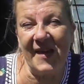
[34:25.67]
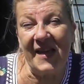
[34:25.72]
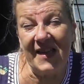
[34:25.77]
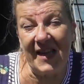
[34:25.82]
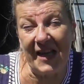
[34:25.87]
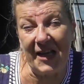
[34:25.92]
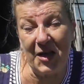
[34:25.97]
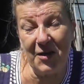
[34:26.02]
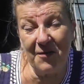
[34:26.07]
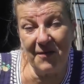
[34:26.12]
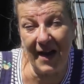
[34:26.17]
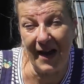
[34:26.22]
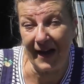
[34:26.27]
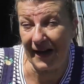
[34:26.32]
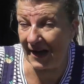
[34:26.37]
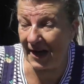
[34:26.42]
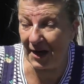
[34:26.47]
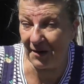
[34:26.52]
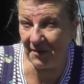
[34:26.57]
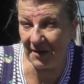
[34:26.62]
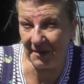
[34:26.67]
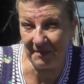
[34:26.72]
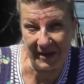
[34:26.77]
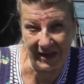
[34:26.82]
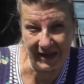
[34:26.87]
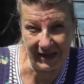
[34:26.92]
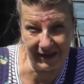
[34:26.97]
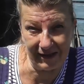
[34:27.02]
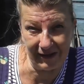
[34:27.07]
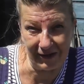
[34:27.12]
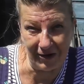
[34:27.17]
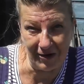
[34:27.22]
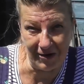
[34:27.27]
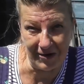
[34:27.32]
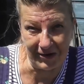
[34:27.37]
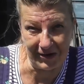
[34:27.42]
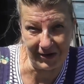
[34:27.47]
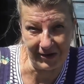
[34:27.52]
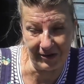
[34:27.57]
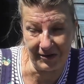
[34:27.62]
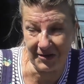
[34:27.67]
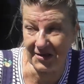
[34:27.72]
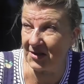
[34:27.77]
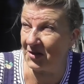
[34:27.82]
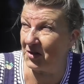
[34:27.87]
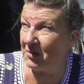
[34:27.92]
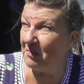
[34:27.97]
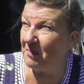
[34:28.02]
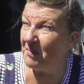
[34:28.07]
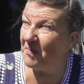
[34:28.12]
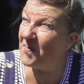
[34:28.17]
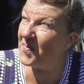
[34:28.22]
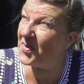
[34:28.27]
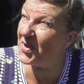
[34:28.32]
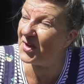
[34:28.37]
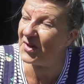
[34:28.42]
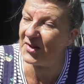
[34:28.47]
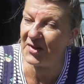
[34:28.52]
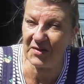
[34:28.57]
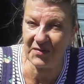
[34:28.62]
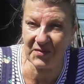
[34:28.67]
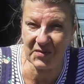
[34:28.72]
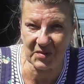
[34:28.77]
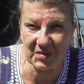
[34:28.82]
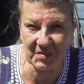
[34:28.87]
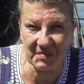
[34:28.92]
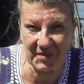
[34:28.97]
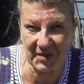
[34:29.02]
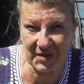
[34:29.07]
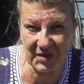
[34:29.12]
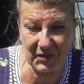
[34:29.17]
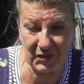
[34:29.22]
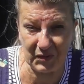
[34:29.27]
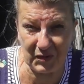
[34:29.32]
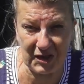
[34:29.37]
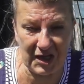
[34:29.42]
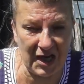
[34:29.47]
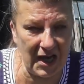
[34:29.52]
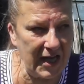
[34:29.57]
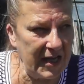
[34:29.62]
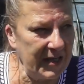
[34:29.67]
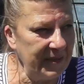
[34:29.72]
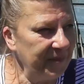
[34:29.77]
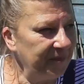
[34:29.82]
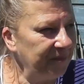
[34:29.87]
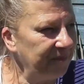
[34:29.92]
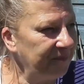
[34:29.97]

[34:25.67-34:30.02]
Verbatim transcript: Thank you for hanging out with me in the garden on such a beautiful, beautiful day.